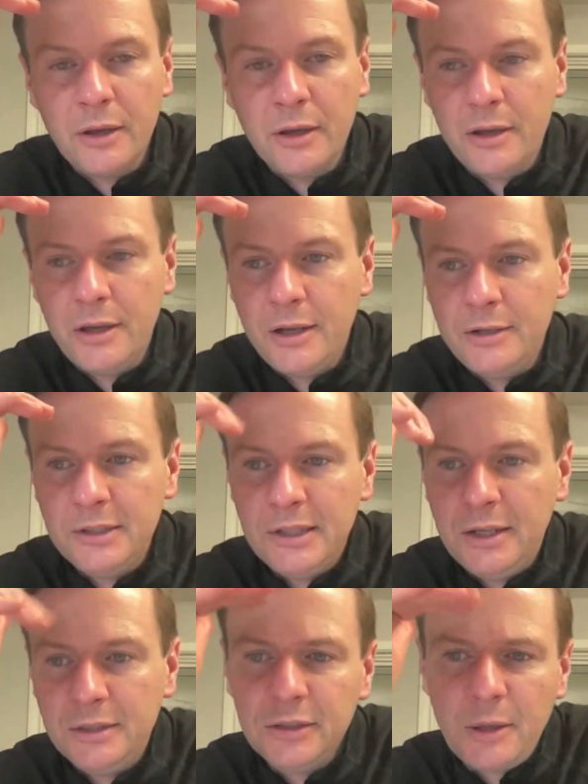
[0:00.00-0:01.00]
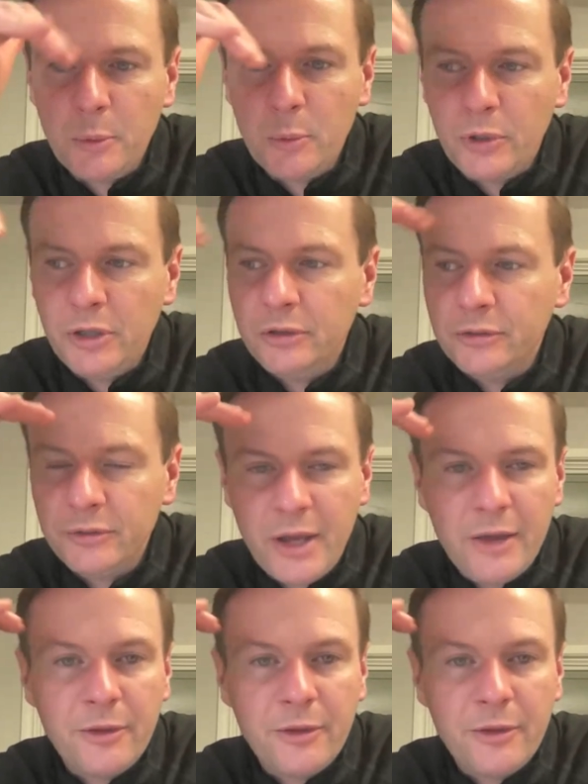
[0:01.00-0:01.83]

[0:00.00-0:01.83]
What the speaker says: And in a couple more years, yeah,